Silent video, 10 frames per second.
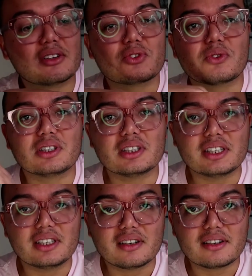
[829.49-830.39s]
It's
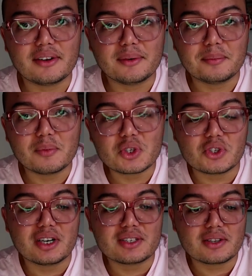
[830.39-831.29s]
really
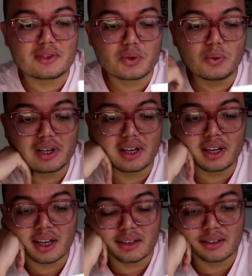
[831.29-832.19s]
moisturizing,
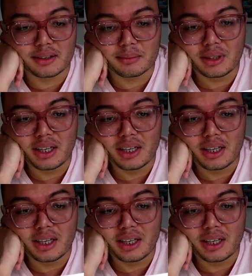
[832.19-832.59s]
soothing, and